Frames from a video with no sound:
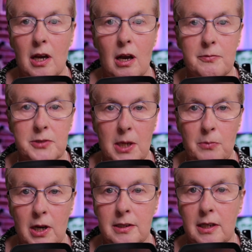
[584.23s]
of
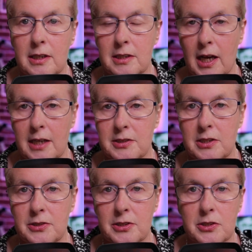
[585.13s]
someone in
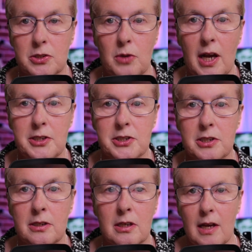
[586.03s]
Casey's
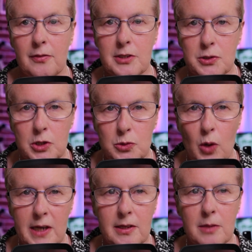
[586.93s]
situation. This was
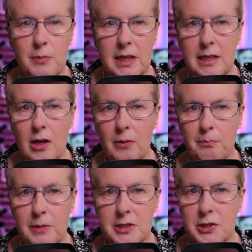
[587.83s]
one of the many
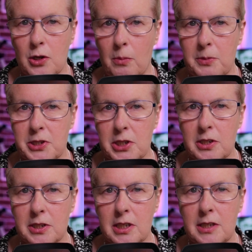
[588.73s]
missed
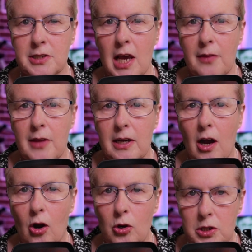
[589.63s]
opportunities that
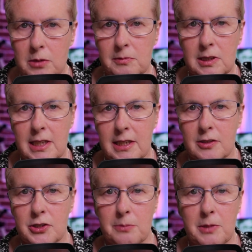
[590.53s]
ultimately
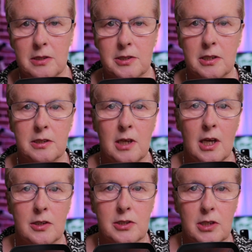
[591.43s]
contributed
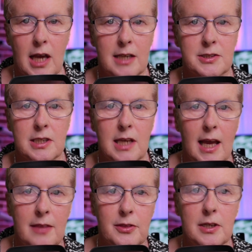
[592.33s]
to Caylee
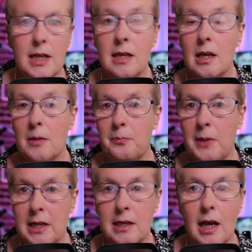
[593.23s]
Anthony
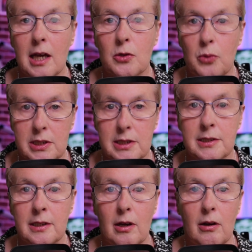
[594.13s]
being acquitted
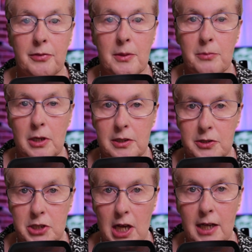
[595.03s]
of the murder
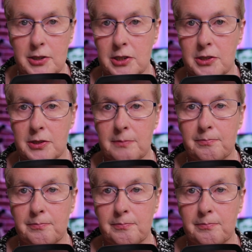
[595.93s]
charges.